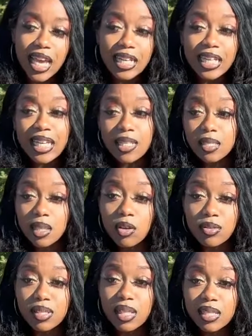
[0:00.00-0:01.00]
any East
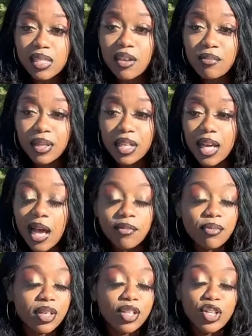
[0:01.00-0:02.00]
Coast states. I've been I've
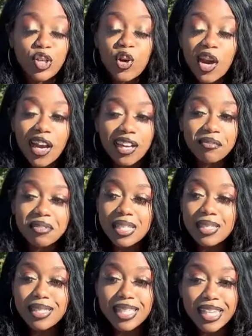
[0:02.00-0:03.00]
been in New York,
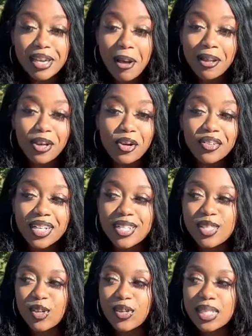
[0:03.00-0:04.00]
DC, all over.
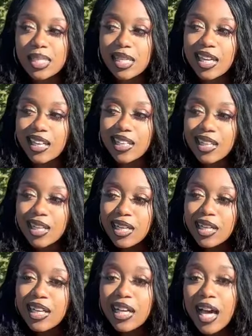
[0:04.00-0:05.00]
So it's like,
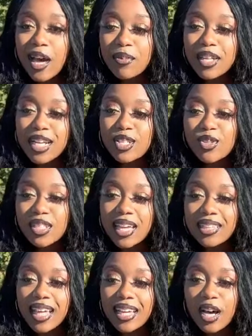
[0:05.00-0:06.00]
I mean, I do
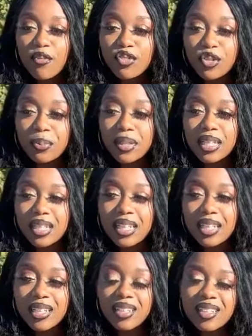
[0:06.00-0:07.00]
like that
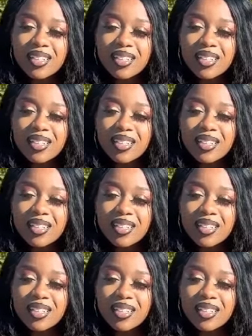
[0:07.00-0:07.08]
comfortability.